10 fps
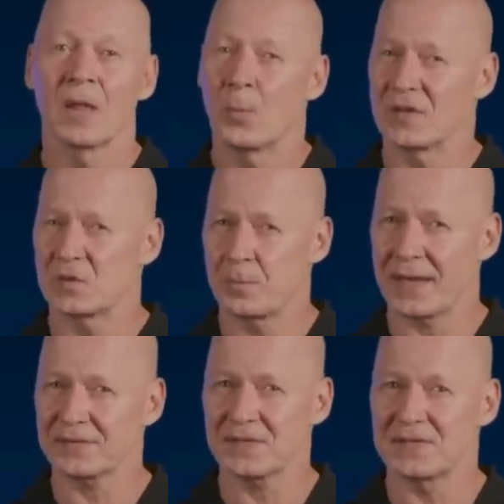We
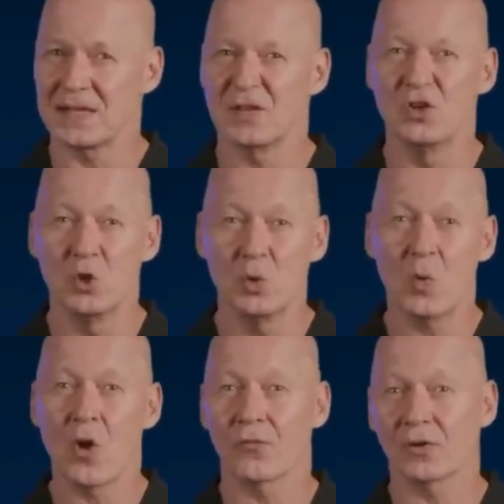expect to see
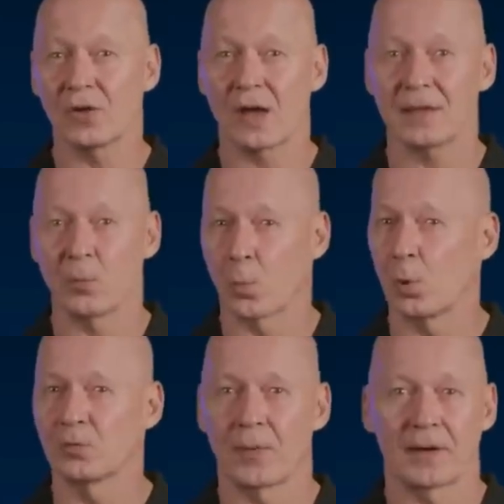new overclocking
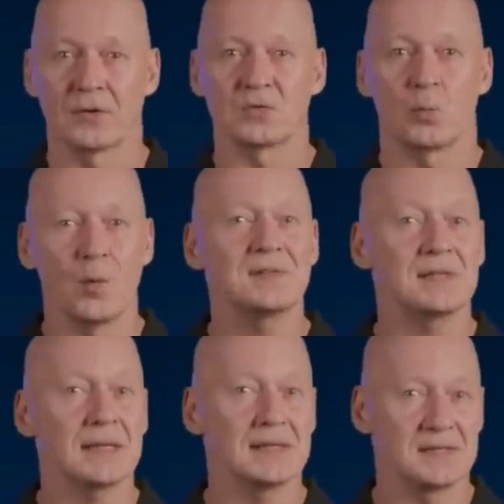world records
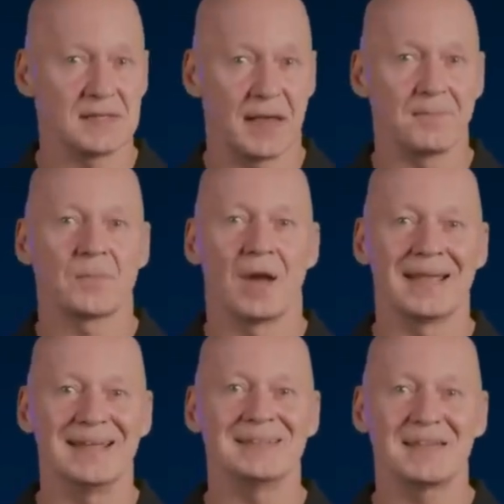once again set on
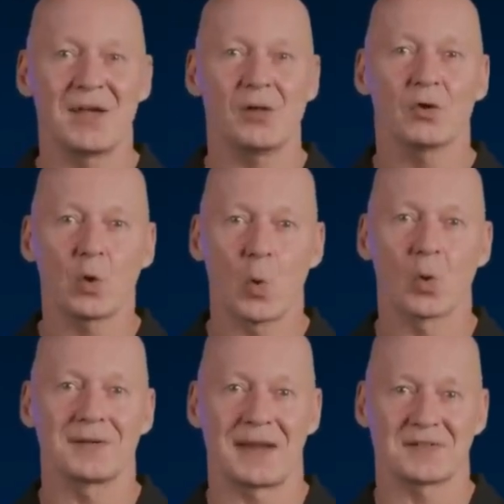Intel
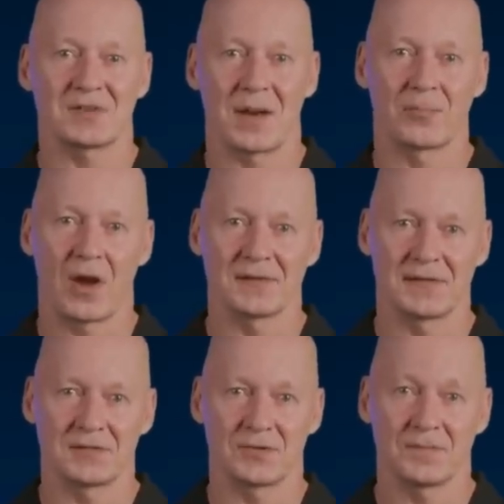Core desktop
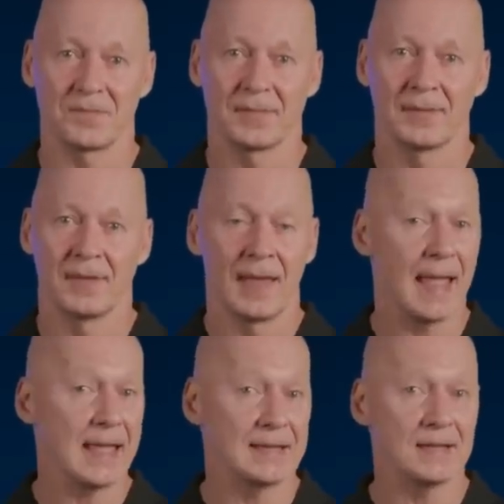processors.
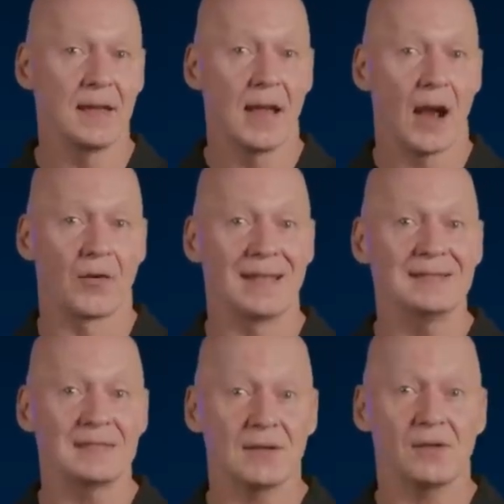And our
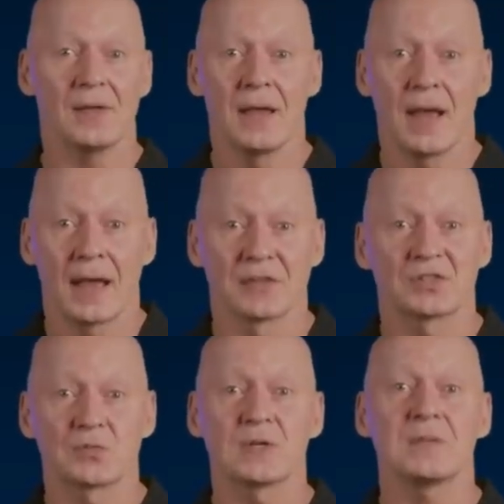Intel
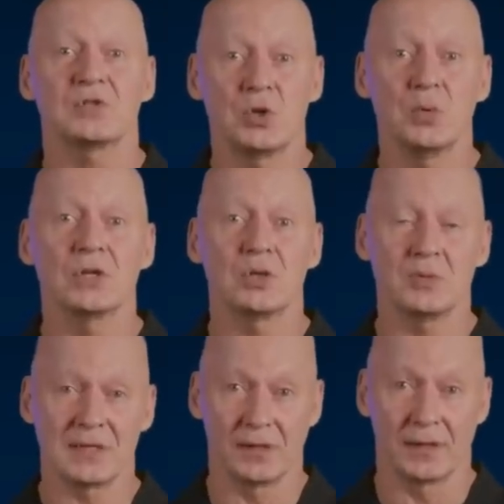Extreme Tuning
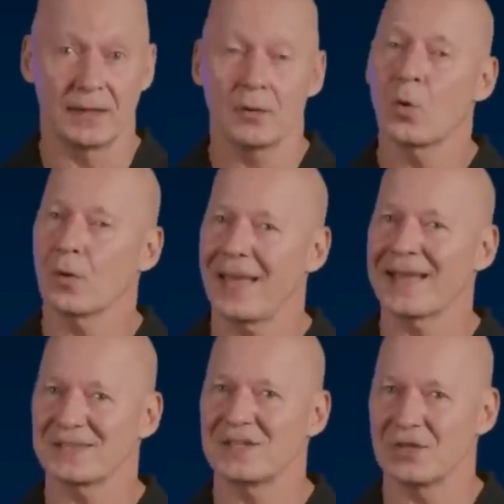Utility, or
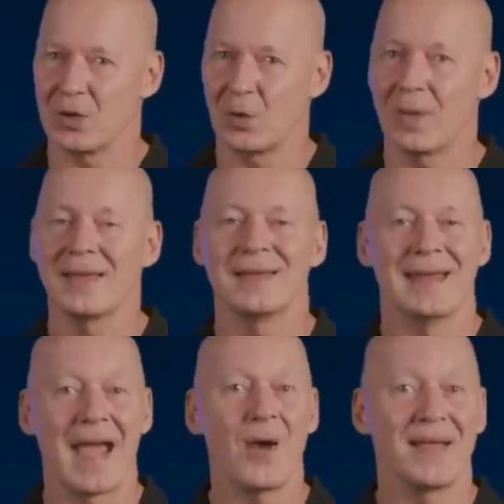XTU,
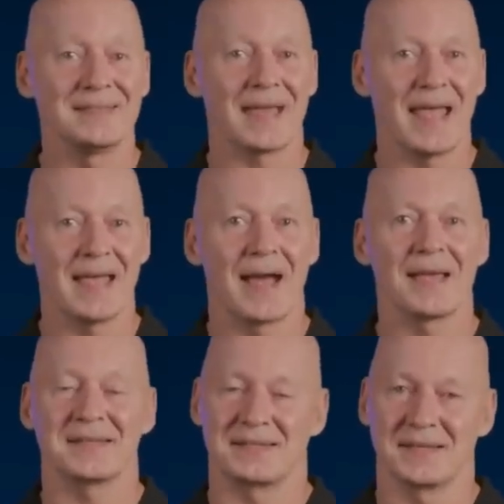now has AI
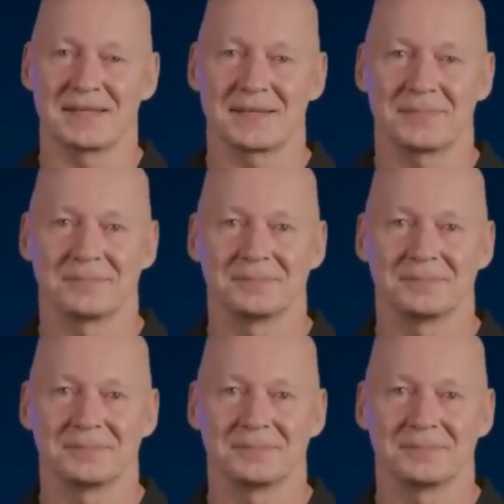Assist.